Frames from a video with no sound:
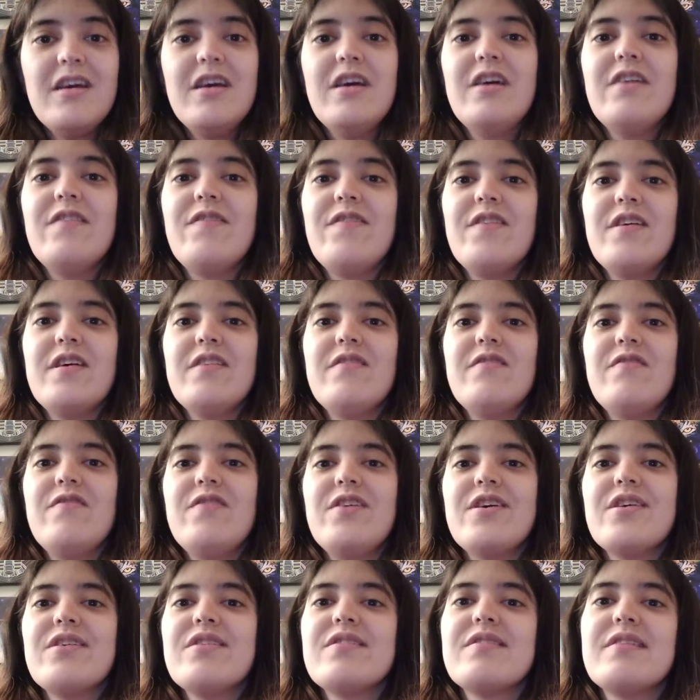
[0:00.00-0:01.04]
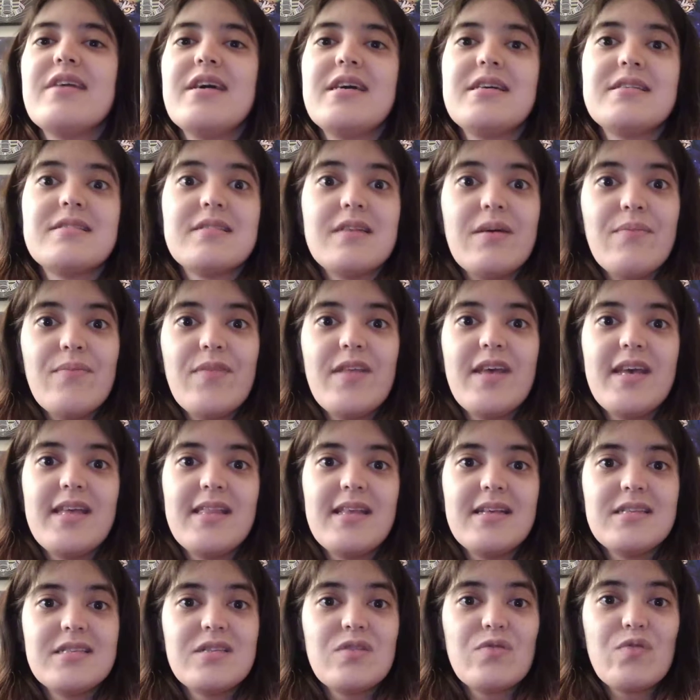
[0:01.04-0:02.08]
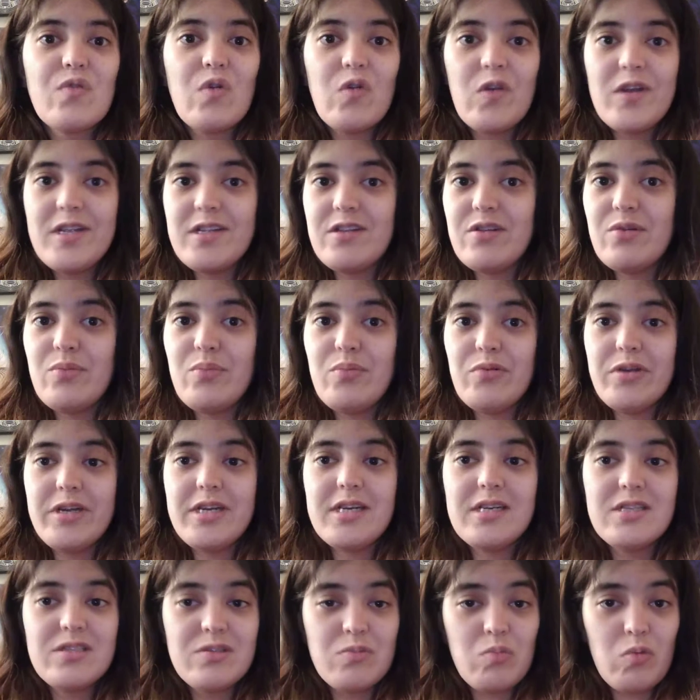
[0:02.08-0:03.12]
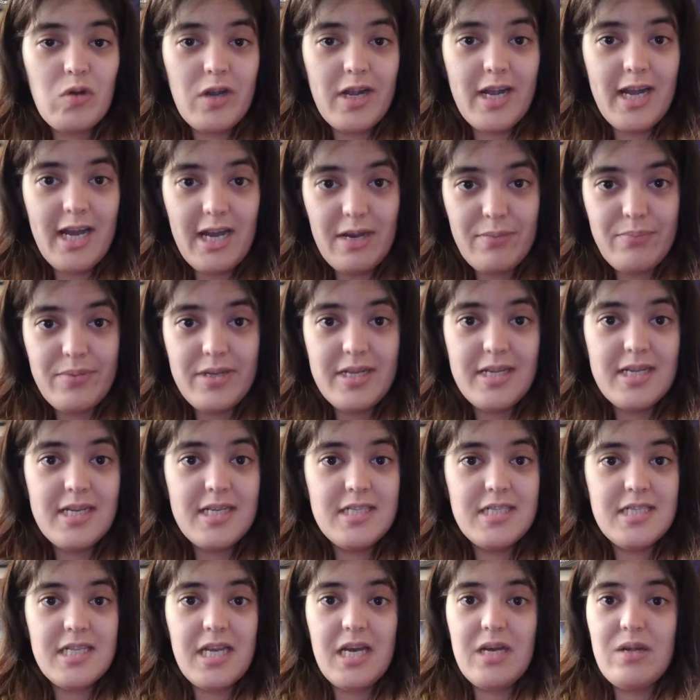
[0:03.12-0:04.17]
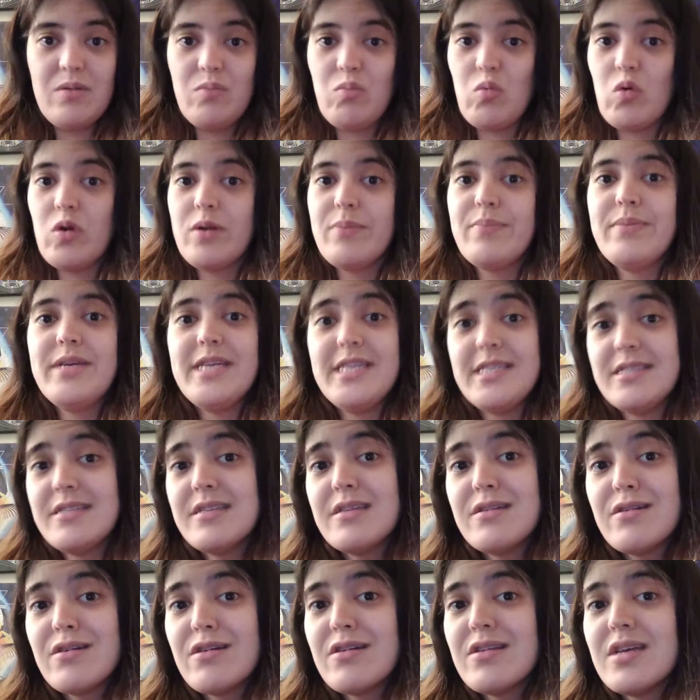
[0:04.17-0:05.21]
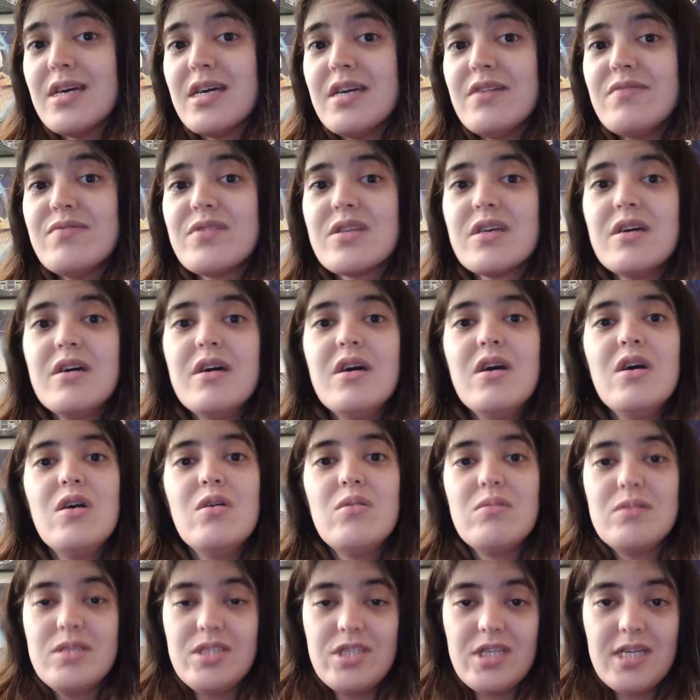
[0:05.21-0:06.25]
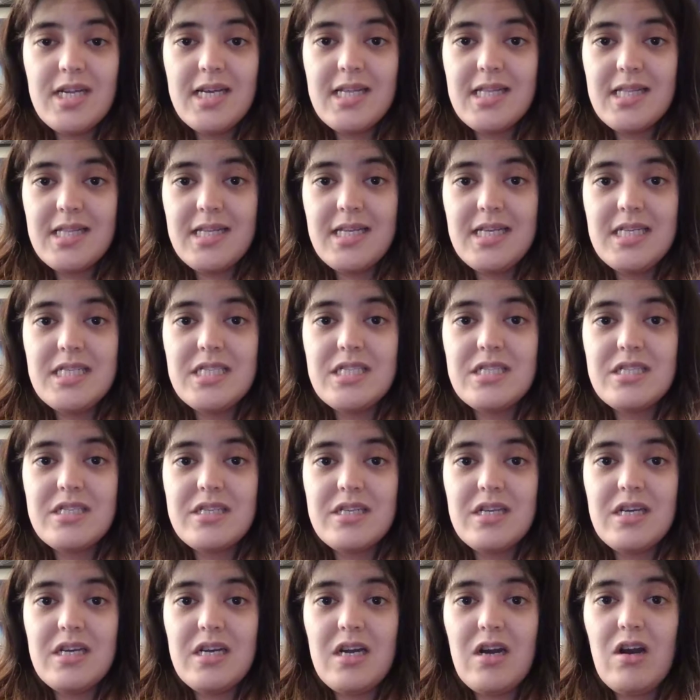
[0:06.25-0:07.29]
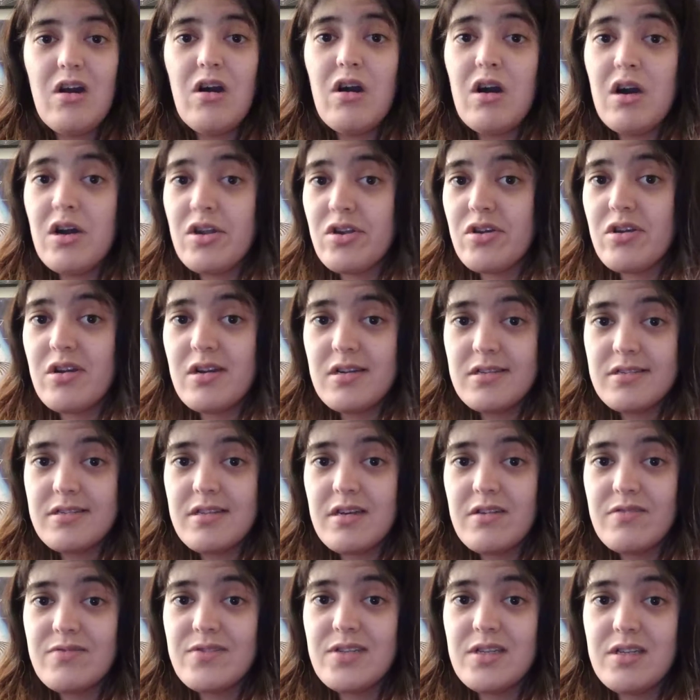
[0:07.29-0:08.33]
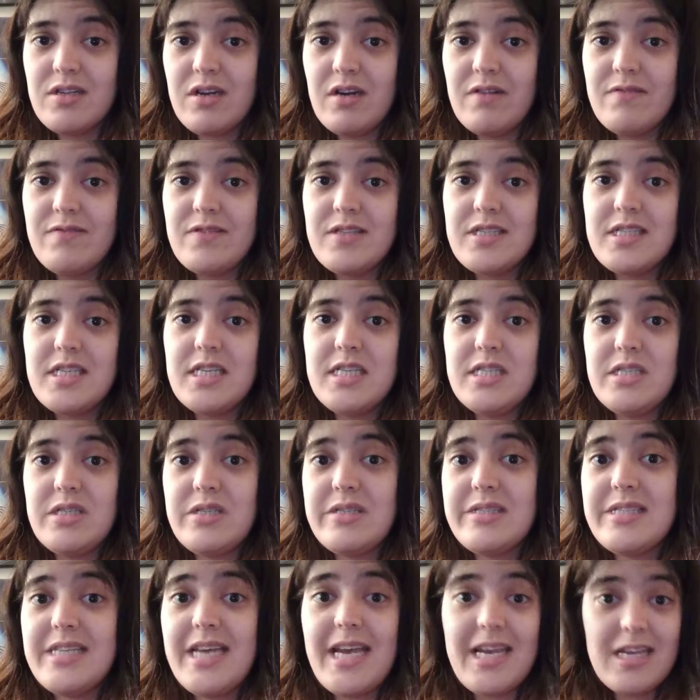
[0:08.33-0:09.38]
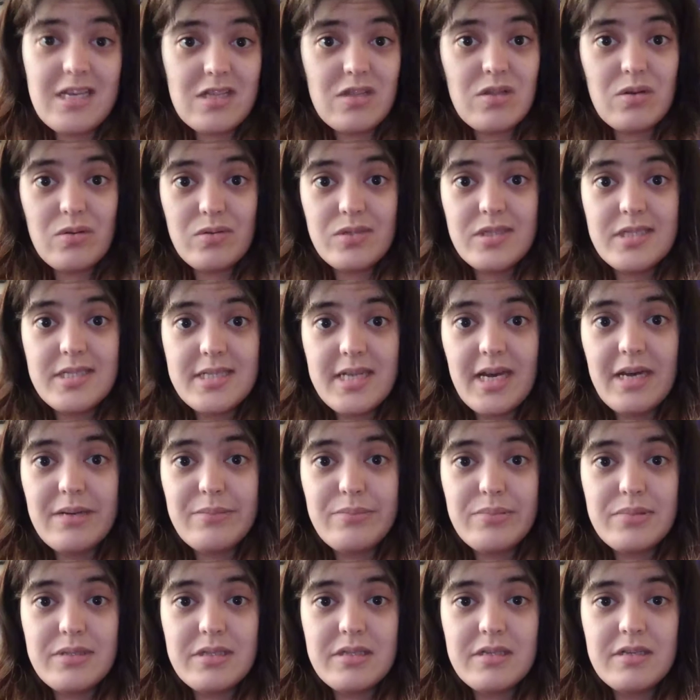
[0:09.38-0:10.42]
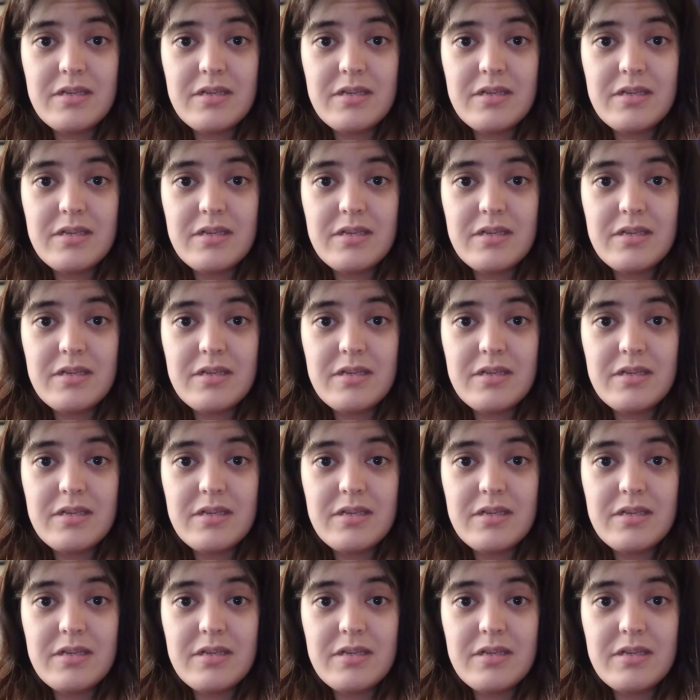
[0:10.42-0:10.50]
If it feels like something that's going to bring us more happiness and more peace in our lives, we should at least honor ourselves enough to take those steps.